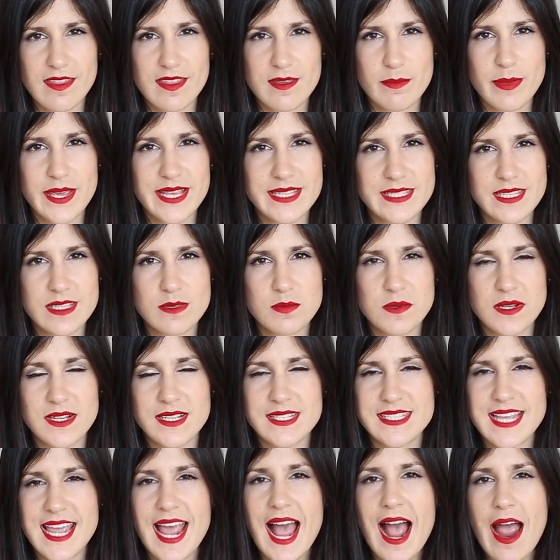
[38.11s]
of their pieces
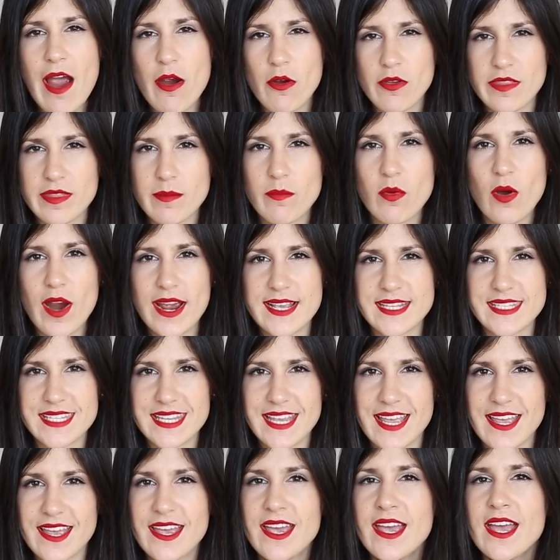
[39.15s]
because they are on the
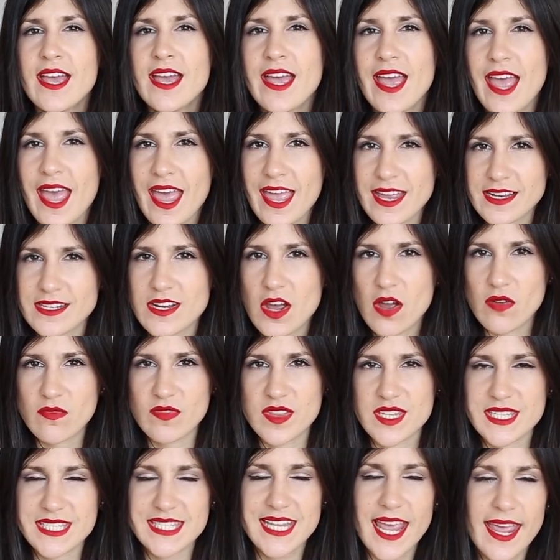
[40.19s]
pricier end
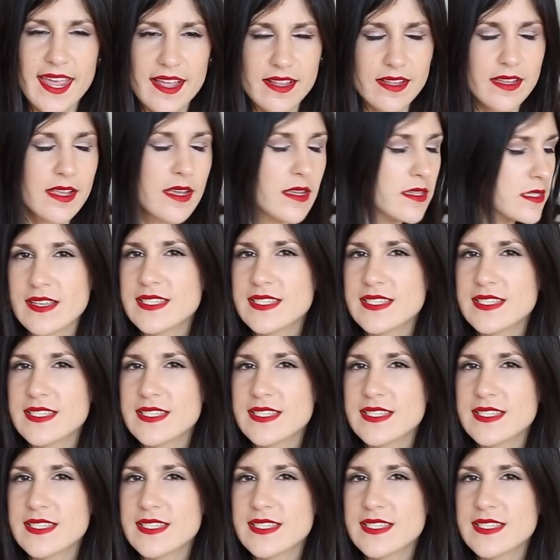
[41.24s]
of the scale.